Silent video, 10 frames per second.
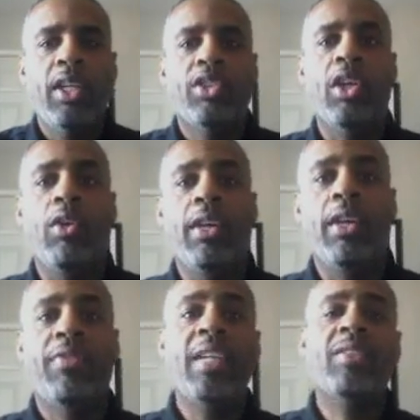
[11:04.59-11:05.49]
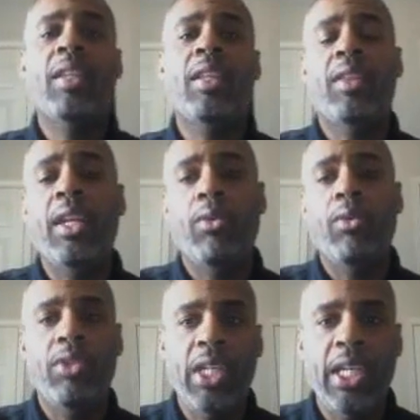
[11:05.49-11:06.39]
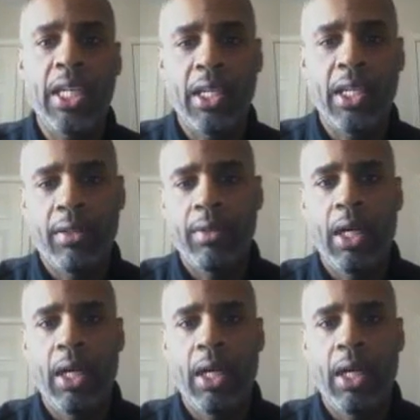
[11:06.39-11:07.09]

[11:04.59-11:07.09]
So if they say that they don't need